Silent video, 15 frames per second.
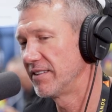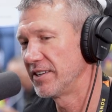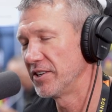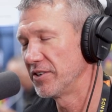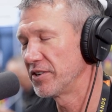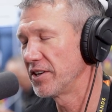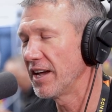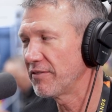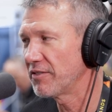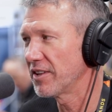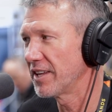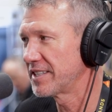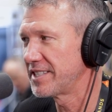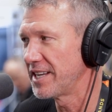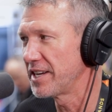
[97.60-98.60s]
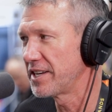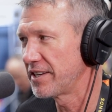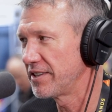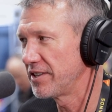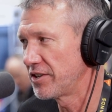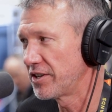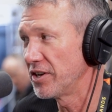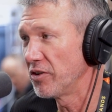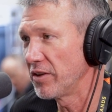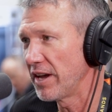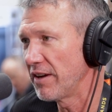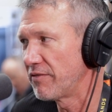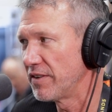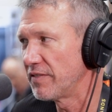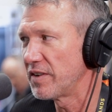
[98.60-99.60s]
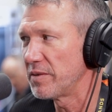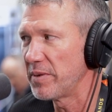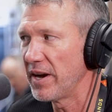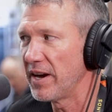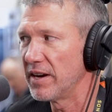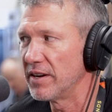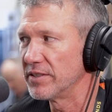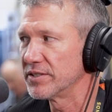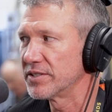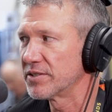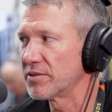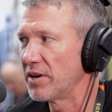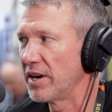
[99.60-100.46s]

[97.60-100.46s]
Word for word: you know, you have to like take, you can only have fifty pounds,